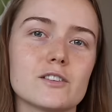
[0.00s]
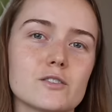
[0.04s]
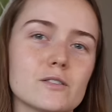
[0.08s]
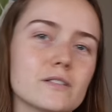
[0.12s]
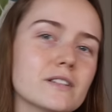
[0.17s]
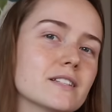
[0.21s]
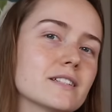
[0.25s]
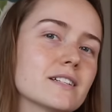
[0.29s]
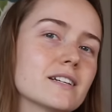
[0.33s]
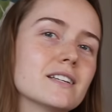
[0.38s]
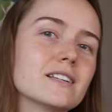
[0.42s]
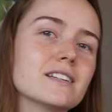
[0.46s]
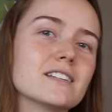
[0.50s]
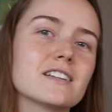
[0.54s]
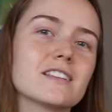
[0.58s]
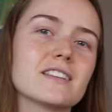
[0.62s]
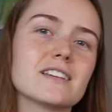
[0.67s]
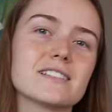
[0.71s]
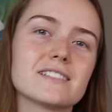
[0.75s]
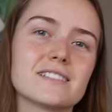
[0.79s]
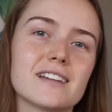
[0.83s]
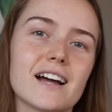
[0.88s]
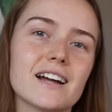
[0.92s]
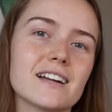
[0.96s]
So let's get into the
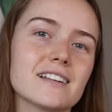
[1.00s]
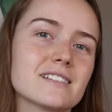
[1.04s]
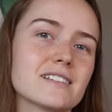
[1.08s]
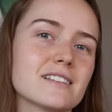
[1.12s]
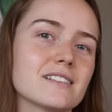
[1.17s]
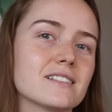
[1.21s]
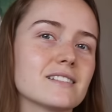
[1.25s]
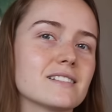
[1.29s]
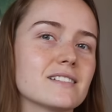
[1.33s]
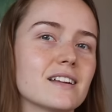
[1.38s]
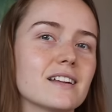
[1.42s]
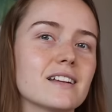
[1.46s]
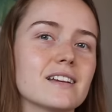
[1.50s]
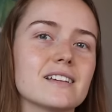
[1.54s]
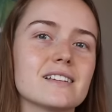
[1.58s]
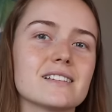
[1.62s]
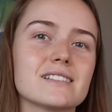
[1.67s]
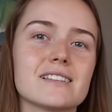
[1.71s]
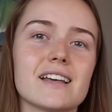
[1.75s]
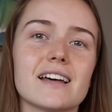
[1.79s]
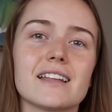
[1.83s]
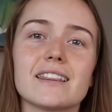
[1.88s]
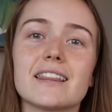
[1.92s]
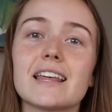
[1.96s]
science and the studies
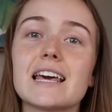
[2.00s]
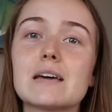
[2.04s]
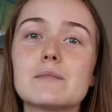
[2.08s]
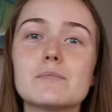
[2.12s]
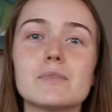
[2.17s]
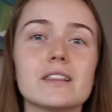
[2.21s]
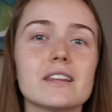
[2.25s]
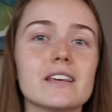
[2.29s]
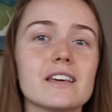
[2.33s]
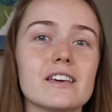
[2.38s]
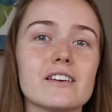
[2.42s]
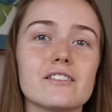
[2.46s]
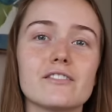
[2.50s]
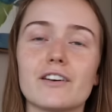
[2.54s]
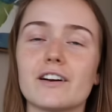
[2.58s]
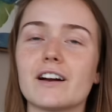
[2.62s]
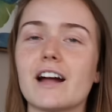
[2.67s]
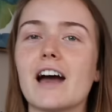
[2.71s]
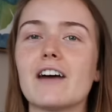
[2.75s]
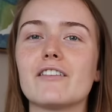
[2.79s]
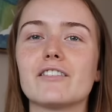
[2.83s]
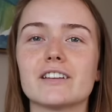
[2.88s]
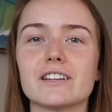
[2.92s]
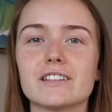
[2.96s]
that they believe are
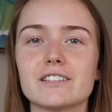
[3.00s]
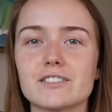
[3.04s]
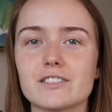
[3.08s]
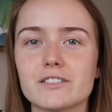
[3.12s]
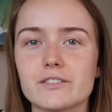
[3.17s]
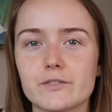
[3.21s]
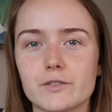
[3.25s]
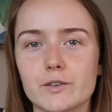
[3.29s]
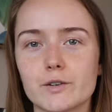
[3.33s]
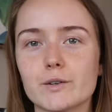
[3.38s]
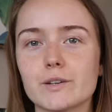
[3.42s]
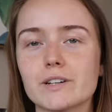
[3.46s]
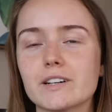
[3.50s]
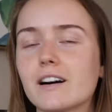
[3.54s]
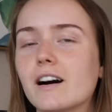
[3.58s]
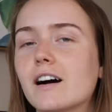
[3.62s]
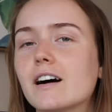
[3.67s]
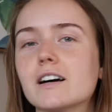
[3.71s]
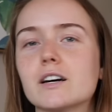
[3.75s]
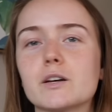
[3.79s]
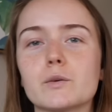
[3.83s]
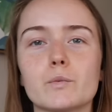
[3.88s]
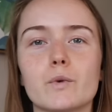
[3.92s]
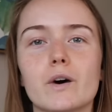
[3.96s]
evidence for
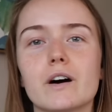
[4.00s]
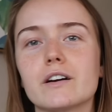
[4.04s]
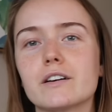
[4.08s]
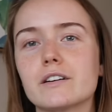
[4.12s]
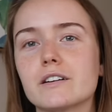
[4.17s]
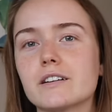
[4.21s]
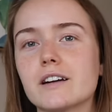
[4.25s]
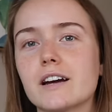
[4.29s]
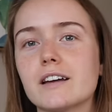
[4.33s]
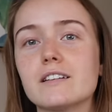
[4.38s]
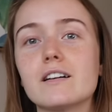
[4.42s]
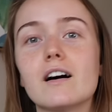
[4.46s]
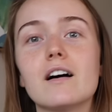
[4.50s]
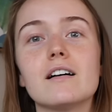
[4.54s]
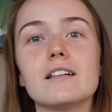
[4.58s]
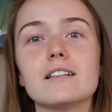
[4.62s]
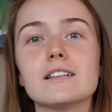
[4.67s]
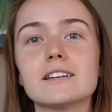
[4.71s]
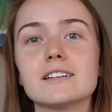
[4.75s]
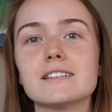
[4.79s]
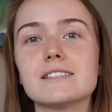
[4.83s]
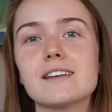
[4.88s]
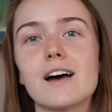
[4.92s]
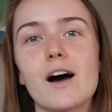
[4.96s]
kangen water and all
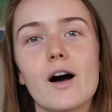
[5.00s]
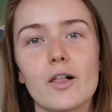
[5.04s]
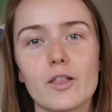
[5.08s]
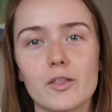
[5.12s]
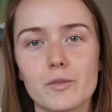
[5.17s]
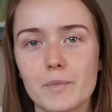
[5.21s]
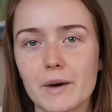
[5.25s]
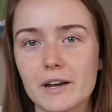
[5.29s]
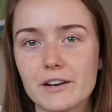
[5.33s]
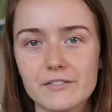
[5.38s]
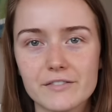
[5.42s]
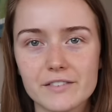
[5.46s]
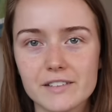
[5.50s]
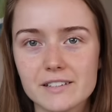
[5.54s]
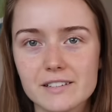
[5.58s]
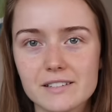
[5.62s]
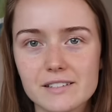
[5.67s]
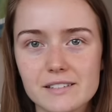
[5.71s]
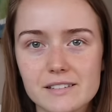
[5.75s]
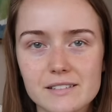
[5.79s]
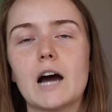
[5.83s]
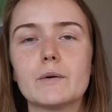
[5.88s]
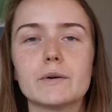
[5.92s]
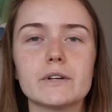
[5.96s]
its health
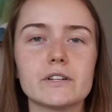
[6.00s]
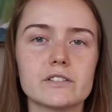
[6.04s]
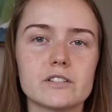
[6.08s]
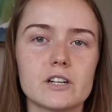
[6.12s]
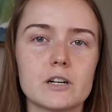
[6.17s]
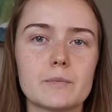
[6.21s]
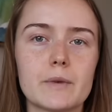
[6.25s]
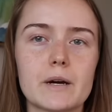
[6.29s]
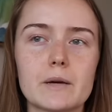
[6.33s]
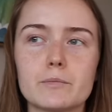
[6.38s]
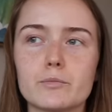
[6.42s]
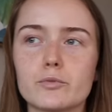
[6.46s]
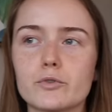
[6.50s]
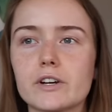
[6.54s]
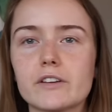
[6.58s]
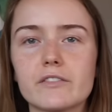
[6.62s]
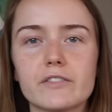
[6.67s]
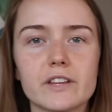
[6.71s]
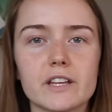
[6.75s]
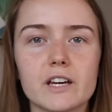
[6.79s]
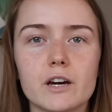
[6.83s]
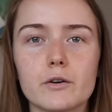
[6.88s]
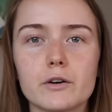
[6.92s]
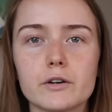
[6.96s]
benefits. I want to start by
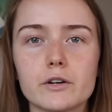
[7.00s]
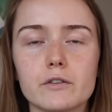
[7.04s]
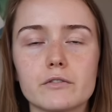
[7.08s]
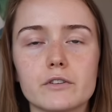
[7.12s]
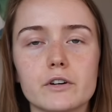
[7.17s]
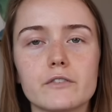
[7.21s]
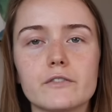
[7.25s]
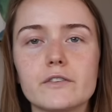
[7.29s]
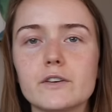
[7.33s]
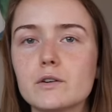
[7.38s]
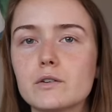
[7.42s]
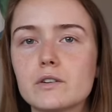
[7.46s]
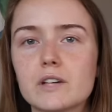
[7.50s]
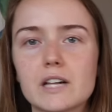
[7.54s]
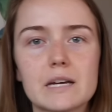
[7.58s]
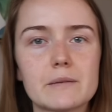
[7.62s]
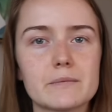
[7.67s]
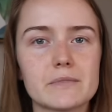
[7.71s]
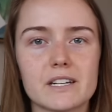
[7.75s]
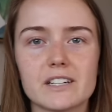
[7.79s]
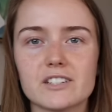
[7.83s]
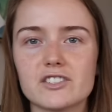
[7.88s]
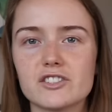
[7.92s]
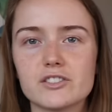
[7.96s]
briefly going over a few
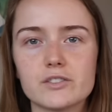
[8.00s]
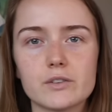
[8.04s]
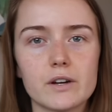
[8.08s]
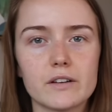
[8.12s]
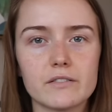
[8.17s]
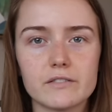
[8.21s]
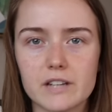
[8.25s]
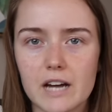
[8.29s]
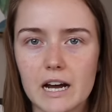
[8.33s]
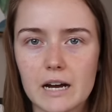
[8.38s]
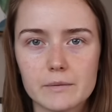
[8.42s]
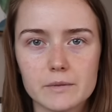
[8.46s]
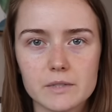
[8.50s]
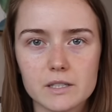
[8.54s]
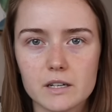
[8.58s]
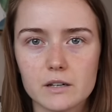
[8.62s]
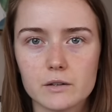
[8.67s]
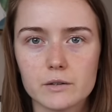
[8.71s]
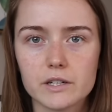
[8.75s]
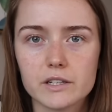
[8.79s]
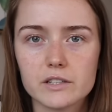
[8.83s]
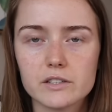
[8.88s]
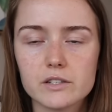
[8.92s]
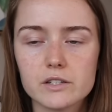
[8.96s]
claims that I just don't have time to
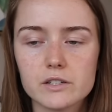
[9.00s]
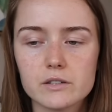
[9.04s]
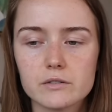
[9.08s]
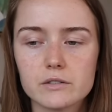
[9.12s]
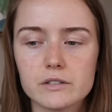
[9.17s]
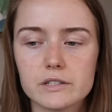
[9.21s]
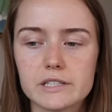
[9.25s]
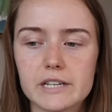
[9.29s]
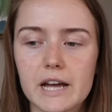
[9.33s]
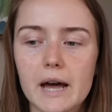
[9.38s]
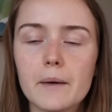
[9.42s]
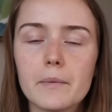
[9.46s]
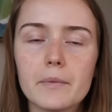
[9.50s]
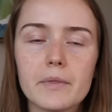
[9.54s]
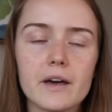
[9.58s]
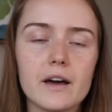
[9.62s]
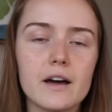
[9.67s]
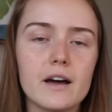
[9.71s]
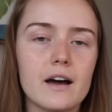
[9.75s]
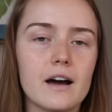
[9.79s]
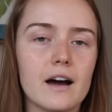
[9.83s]
go into in depth.